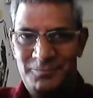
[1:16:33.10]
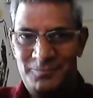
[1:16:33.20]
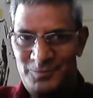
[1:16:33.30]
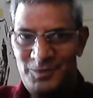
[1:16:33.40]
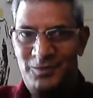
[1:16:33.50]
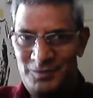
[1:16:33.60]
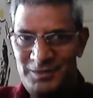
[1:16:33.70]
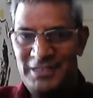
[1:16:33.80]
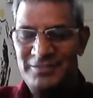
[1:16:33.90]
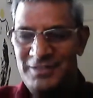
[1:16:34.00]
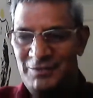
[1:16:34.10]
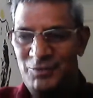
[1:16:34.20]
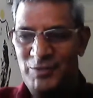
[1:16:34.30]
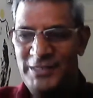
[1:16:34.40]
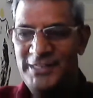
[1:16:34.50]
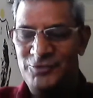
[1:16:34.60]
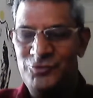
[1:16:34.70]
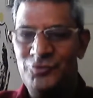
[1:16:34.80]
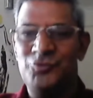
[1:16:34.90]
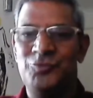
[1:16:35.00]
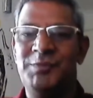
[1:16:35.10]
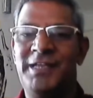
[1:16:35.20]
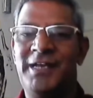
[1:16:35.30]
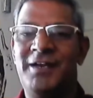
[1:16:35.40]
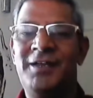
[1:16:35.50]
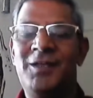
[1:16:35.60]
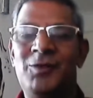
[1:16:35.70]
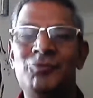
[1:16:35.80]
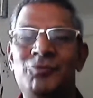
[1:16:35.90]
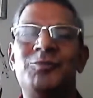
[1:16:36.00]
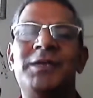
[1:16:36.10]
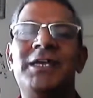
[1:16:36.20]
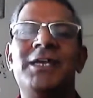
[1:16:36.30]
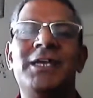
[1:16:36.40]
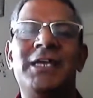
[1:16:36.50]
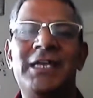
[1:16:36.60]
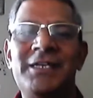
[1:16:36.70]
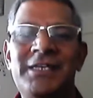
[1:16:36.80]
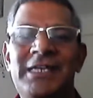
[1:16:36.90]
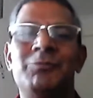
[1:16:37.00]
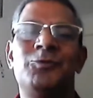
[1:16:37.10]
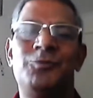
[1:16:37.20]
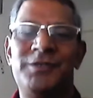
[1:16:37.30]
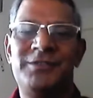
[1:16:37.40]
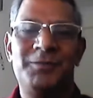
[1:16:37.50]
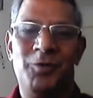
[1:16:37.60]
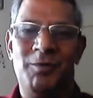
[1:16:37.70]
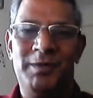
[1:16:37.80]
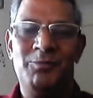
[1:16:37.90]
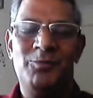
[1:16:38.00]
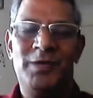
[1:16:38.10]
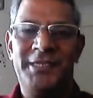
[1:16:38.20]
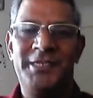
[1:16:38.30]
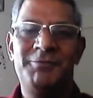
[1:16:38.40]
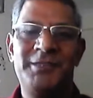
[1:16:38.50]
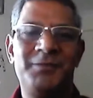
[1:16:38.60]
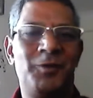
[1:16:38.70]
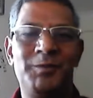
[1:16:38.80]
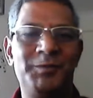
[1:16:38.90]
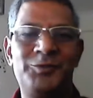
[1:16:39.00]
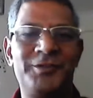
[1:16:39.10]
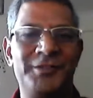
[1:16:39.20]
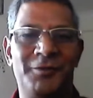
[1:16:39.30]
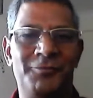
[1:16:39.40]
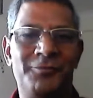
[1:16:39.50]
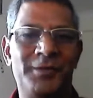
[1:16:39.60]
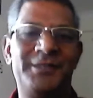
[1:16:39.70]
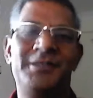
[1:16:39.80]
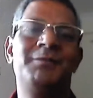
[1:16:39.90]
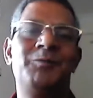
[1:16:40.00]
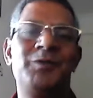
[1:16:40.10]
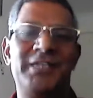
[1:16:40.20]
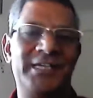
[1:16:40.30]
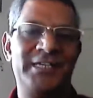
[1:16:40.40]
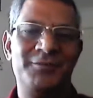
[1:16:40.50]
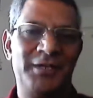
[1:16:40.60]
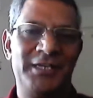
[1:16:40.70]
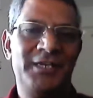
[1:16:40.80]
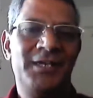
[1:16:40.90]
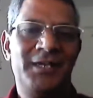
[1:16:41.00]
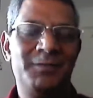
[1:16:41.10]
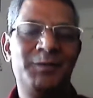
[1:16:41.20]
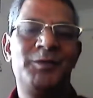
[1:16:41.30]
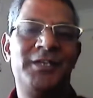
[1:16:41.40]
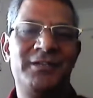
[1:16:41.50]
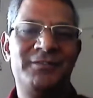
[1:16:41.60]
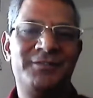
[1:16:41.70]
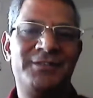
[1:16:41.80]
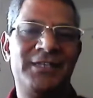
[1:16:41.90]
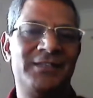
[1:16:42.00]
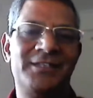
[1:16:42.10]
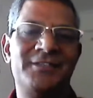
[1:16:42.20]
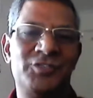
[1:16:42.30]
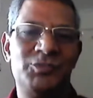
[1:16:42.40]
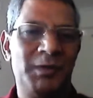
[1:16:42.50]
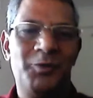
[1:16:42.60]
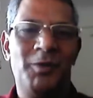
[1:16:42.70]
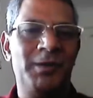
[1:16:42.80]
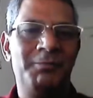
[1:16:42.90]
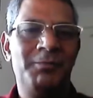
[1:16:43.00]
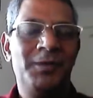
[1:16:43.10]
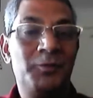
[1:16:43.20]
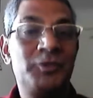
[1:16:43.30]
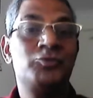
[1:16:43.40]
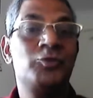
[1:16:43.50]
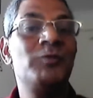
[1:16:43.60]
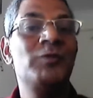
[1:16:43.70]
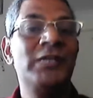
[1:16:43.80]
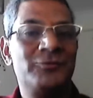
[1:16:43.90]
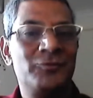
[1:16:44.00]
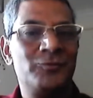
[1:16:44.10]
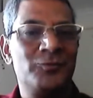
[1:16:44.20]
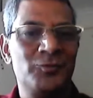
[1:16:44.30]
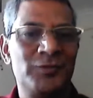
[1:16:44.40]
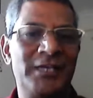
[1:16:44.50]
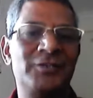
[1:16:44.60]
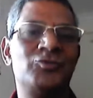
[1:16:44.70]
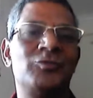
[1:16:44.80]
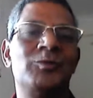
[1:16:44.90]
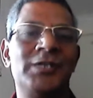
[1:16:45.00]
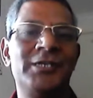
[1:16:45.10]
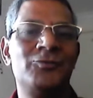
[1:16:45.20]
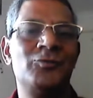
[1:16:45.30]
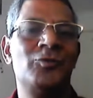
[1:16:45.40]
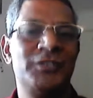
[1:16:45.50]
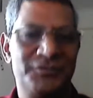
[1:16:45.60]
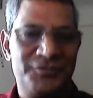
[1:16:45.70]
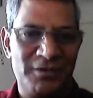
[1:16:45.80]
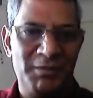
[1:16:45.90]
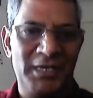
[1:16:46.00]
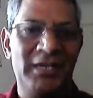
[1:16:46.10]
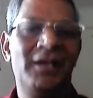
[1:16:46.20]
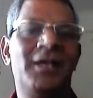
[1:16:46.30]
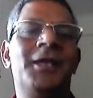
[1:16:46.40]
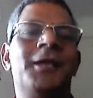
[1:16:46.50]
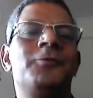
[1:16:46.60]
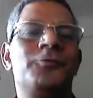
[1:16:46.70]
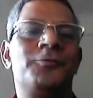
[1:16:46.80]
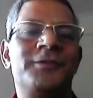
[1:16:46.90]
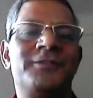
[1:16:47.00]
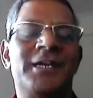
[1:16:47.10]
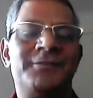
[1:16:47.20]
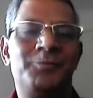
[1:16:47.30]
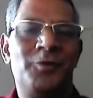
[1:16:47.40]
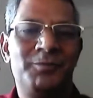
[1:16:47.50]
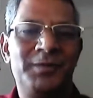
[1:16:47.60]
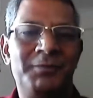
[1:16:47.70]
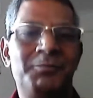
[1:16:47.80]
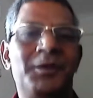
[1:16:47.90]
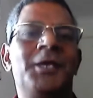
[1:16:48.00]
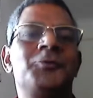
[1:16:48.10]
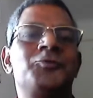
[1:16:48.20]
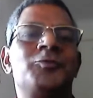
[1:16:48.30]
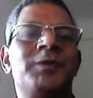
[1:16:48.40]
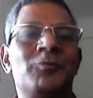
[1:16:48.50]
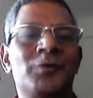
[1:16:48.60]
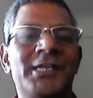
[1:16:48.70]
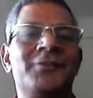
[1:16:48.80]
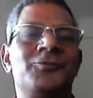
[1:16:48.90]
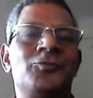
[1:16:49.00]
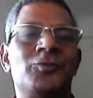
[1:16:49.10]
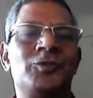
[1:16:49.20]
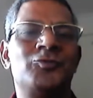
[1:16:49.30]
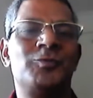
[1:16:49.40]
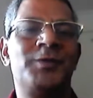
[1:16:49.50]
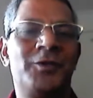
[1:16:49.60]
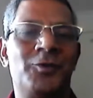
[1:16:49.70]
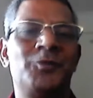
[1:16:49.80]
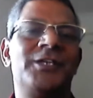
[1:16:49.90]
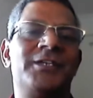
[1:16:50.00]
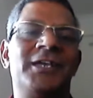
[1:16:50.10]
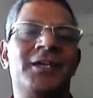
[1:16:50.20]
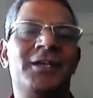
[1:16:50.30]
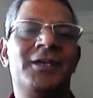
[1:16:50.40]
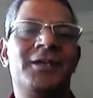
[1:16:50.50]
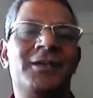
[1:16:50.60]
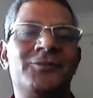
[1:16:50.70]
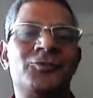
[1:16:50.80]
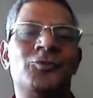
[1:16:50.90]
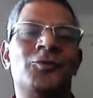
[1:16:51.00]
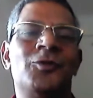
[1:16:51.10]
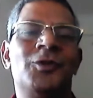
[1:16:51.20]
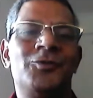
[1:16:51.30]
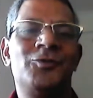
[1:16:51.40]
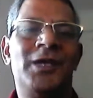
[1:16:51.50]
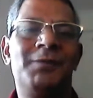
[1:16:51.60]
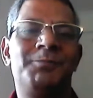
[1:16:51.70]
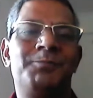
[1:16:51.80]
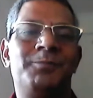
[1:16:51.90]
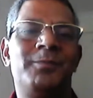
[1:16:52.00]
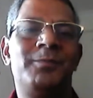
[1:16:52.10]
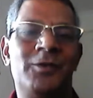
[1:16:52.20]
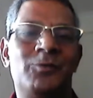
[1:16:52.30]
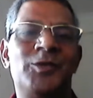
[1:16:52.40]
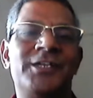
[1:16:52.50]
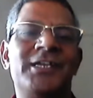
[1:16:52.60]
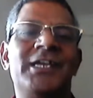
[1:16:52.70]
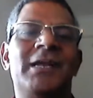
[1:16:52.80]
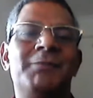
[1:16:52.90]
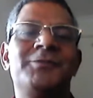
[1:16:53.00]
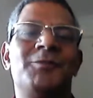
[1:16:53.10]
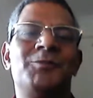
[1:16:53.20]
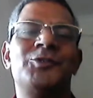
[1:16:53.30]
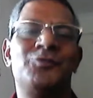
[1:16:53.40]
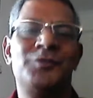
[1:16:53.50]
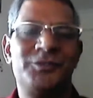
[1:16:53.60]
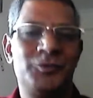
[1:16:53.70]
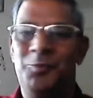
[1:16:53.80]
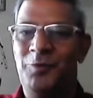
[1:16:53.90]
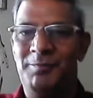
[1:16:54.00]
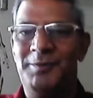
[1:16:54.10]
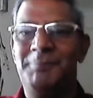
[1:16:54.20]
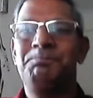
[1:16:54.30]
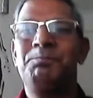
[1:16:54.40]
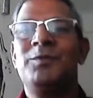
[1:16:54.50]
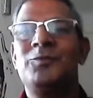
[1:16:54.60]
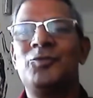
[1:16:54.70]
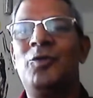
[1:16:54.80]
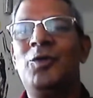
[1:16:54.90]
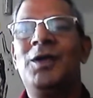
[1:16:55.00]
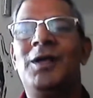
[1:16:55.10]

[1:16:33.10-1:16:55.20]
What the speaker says: No? Next, our willingness should be there. We should be agreeable to fix the problem. Identifying the problem is not enough. Everybody can identify, everybody can tell that this is my problem. But you should be willing to do that. You should be willing to go the extra mile to fix that problem. You should be willing to, you should be accommodating to help, accommodating in helping somebody to fix your problem. So